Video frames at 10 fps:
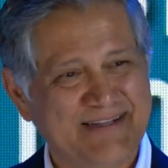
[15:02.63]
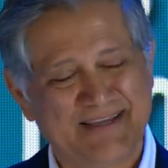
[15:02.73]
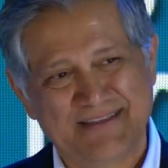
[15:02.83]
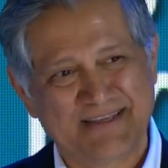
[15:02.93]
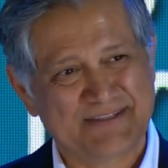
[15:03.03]
I
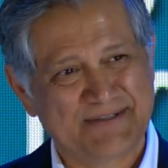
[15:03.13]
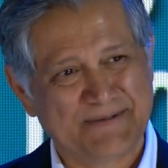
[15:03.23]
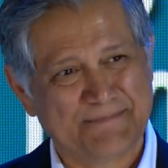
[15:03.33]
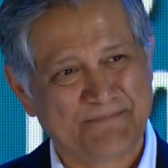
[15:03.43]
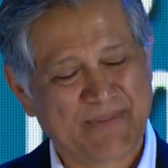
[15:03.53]
think
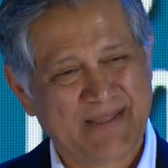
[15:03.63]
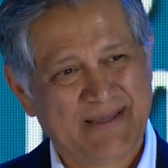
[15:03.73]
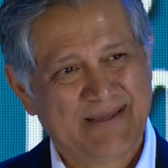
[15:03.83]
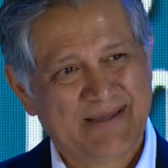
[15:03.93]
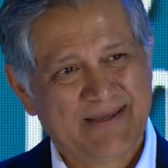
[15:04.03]

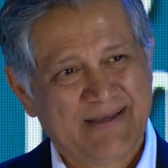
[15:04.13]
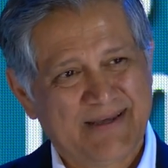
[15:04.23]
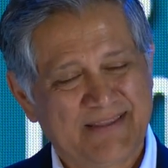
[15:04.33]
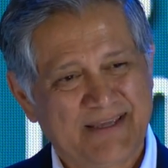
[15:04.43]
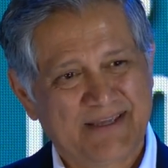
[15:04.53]

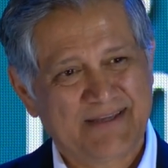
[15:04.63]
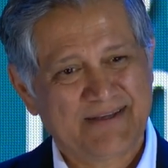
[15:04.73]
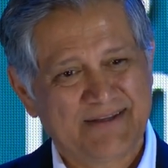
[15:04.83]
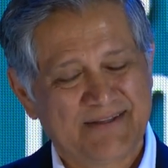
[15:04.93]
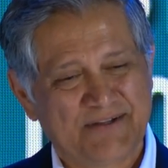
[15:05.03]

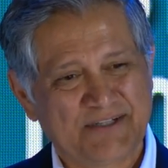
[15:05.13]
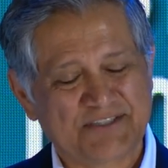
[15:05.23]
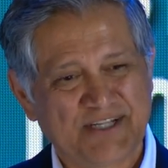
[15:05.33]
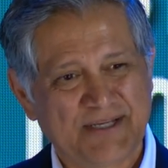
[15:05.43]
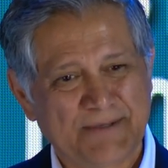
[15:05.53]
you know, they
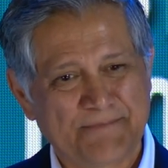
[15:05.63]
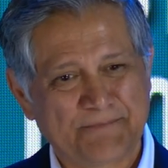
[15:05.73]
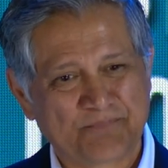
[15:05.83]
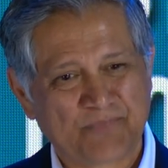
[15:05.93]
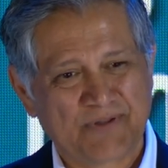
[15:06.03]
say
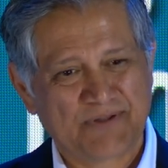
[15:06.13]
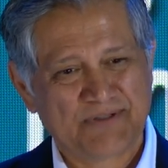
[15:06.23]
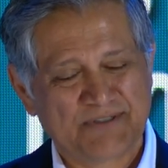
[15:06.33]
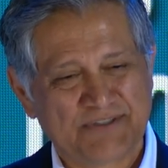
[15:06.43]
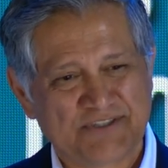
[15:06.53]

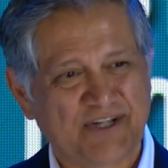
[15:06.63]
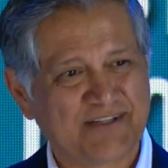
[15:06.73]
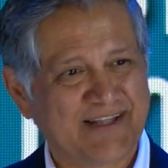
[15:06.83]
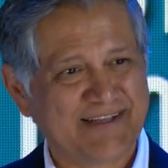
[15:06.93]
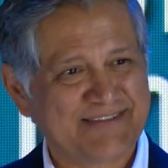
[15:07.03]

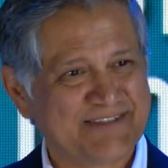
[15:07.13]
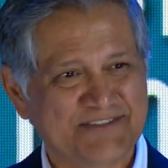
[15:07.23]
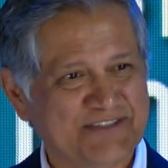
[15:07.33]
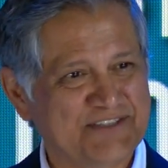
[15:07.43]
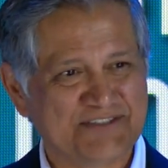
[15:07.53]
sunlight is
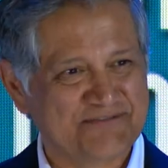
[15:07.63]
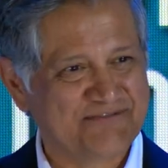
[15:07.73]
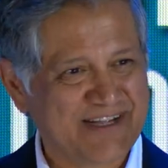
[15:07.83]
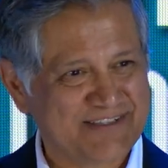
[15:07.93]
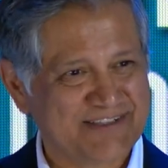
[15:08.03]
a
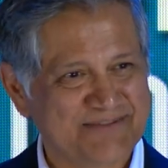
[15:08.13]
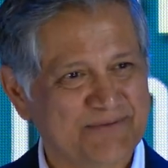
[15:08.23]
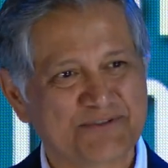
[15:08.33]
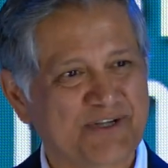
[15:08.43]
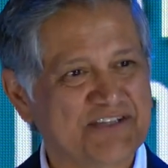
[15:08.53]
disinfectant.
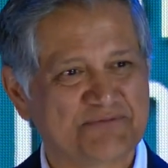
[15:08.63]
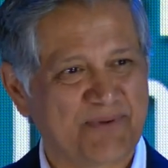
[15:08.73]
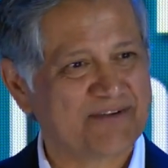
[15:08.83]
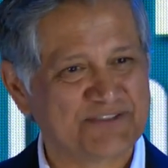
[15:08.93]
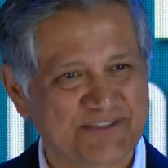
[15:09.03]
Well,
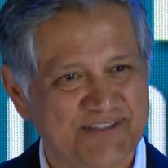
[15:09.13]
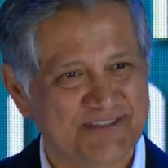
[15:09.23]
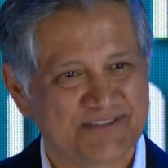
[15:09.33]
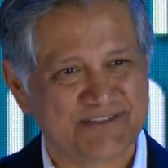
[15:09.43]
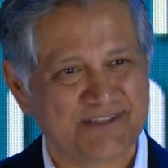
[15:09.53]
transparency
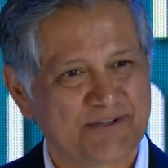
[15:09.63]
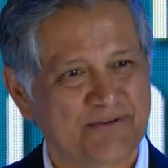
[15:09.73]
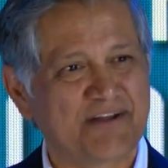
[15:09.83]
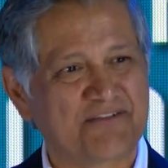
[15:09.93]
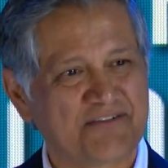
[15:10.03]
is the
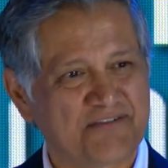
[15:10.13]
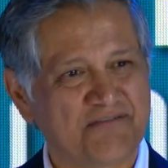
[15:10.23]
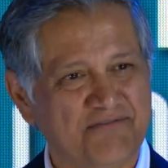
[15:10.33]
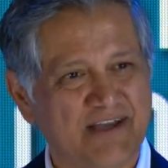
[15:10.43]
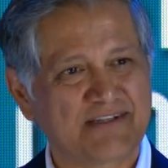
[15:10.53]
greatest
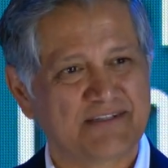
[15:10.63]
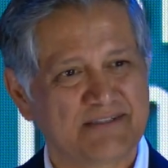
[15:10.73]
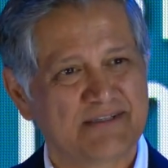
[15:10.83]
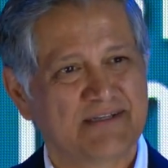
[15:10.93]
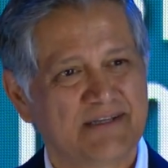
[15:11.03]

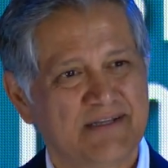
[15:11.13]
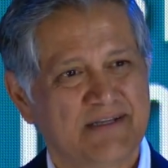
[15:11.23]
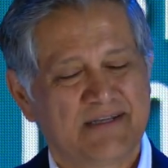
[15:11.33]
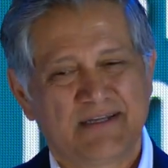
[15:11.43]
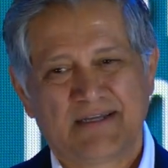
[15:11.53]
disinfectant.
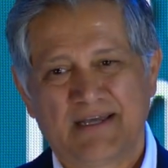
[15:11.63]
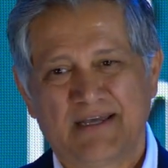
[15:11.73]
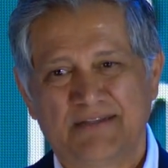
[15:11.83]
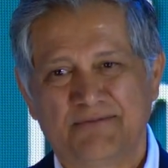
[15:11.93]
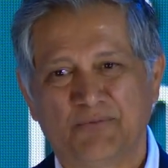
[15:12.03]

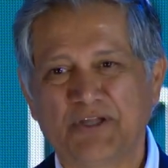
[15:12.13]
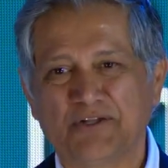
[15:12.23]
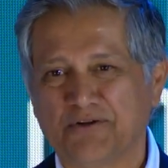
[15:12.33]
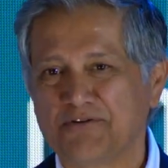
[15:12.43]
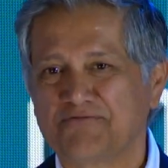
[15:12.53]
And we can
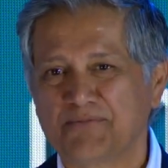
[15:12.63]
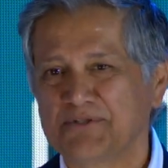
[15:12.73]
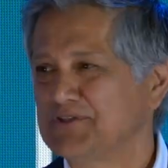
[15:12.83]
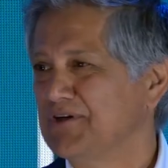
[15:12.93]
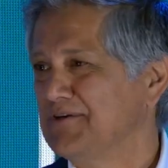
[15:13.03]
learn from
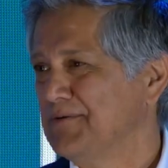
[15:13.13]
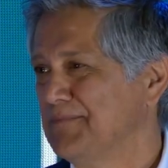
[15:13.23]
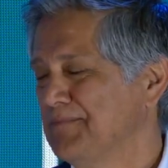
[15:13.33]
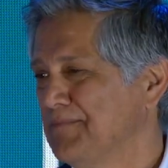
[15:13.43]
each other.